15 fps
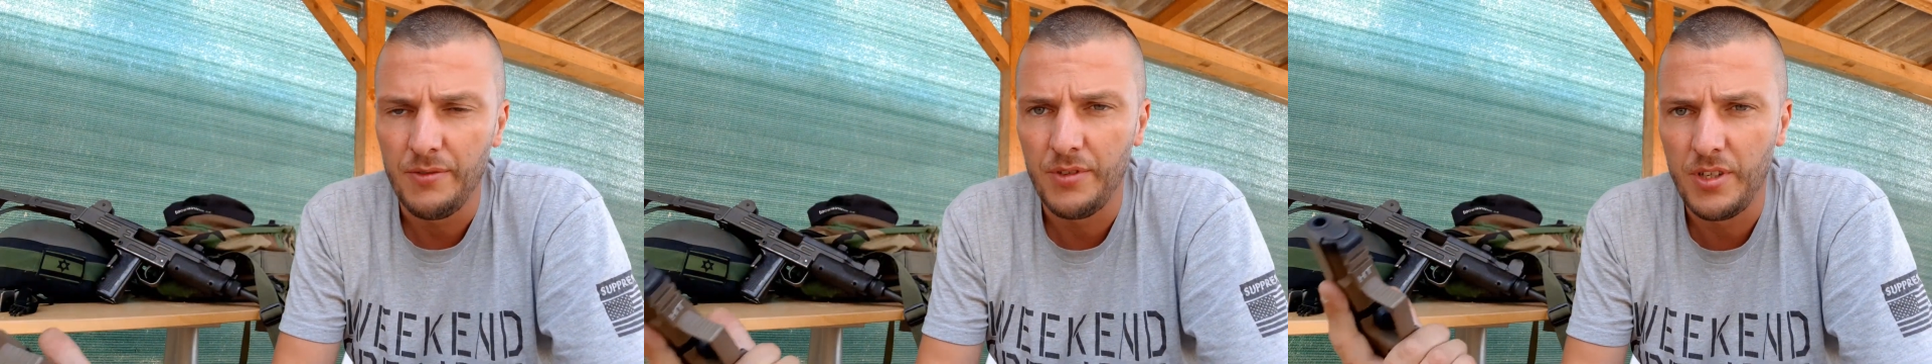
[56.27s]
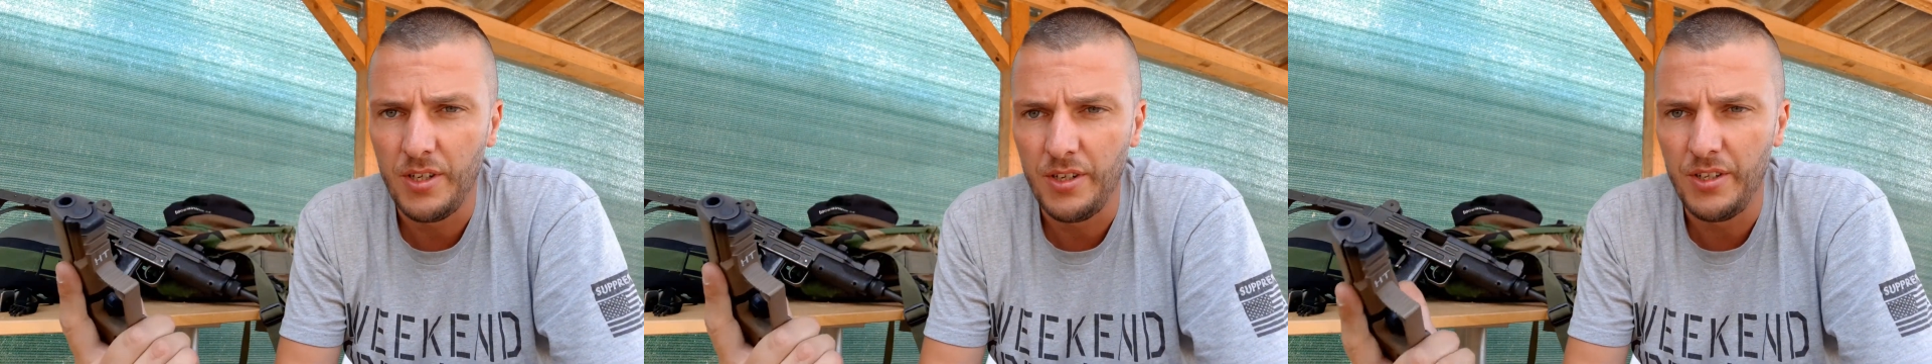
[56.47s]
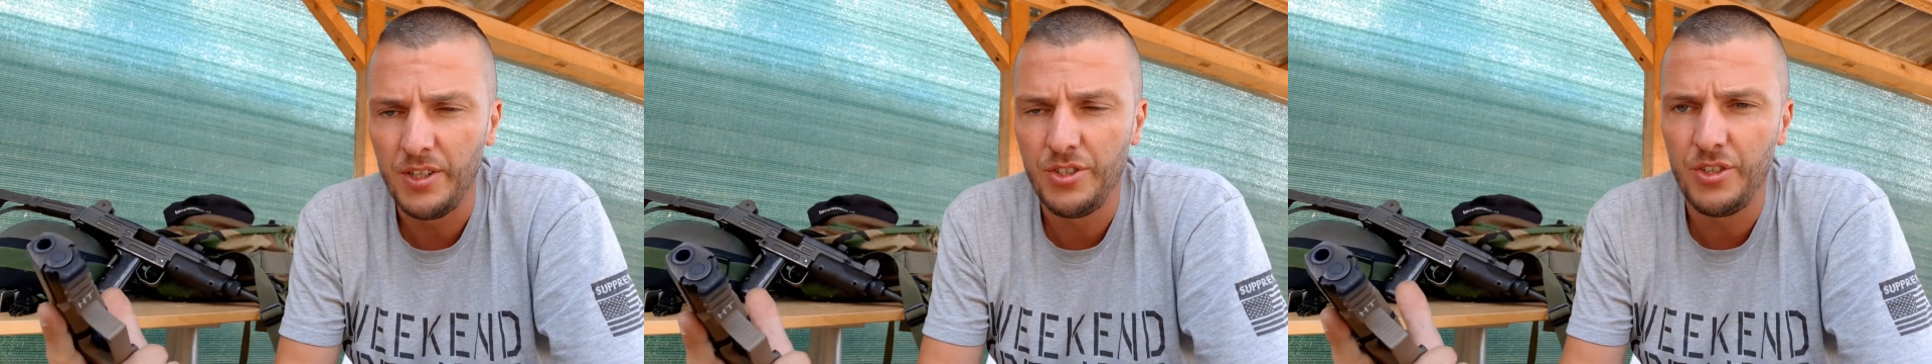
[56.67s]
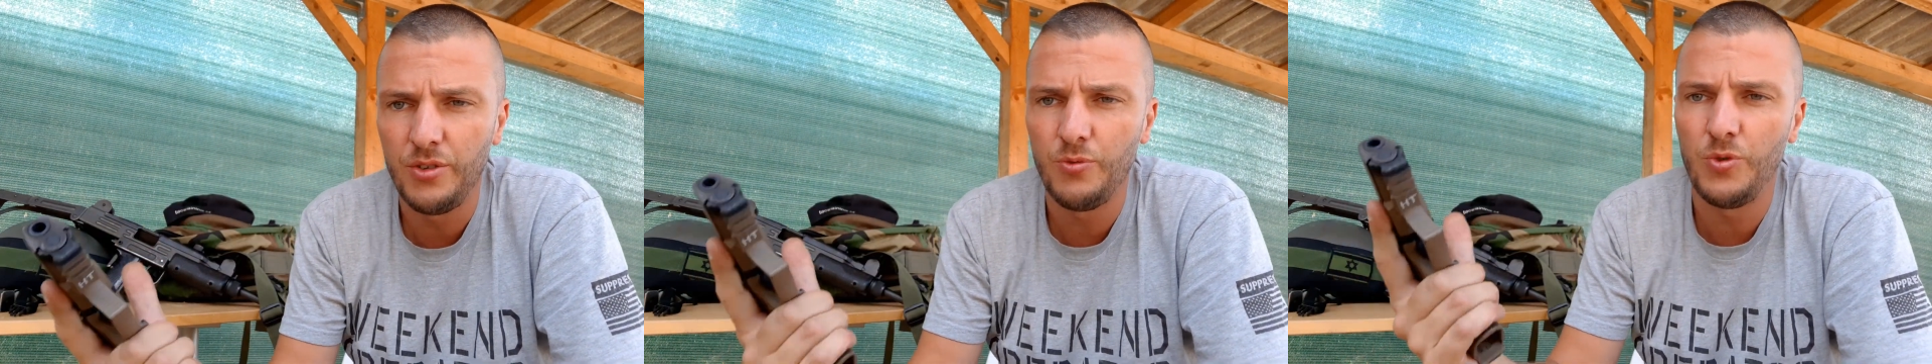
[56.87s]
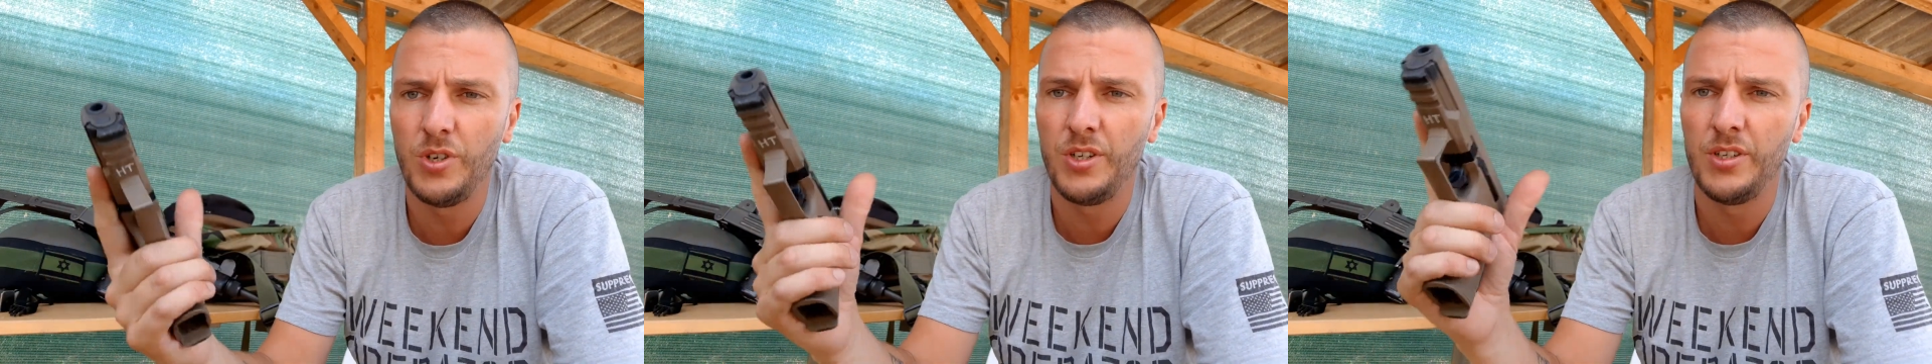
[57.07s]

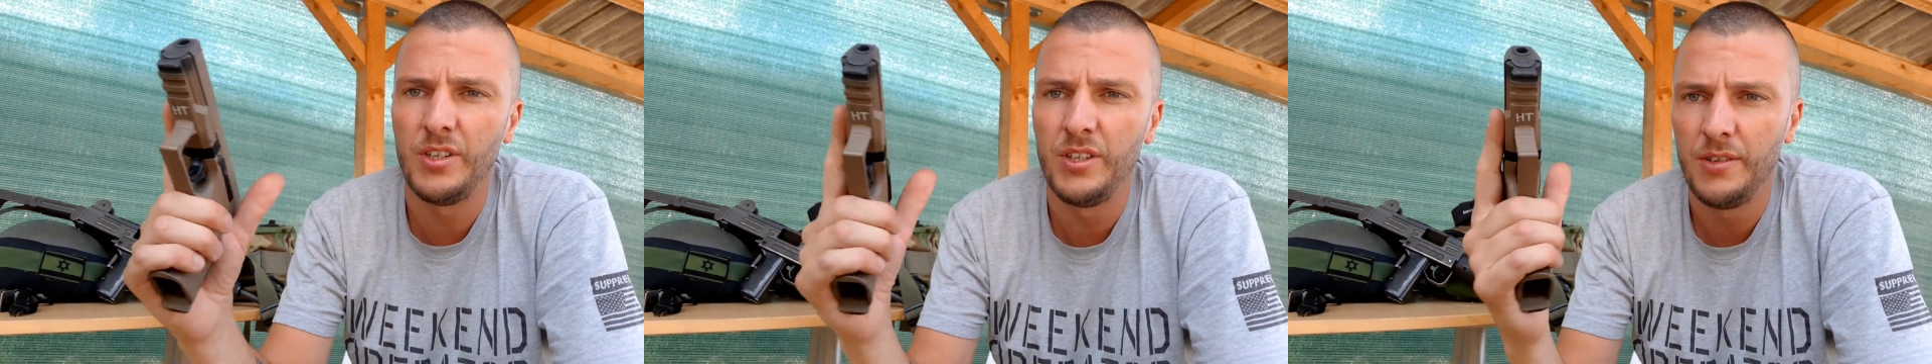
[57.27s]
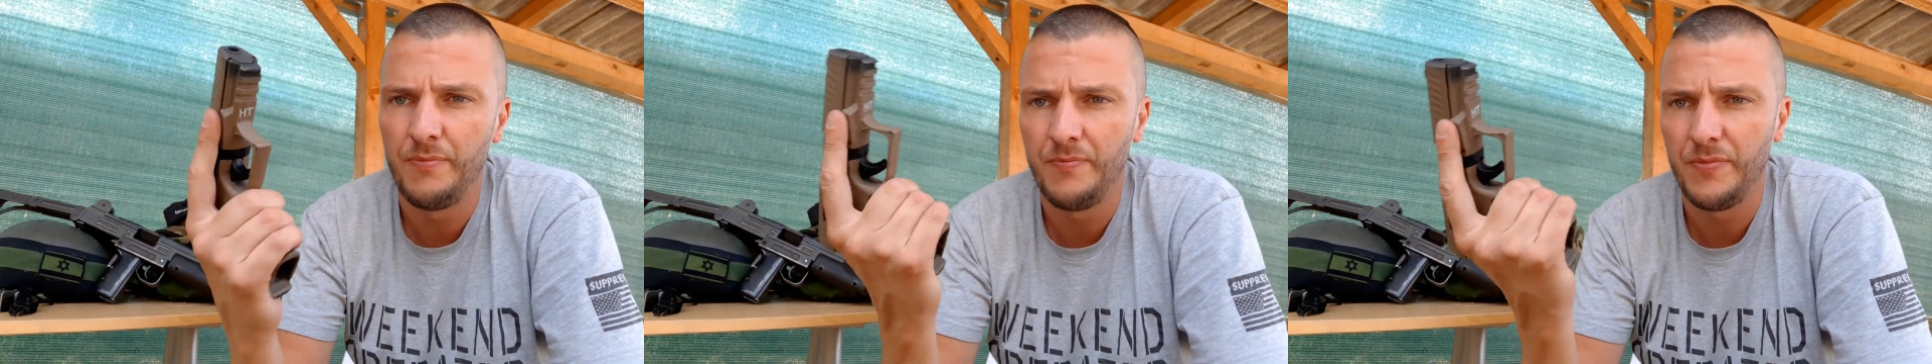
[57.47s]
Condition one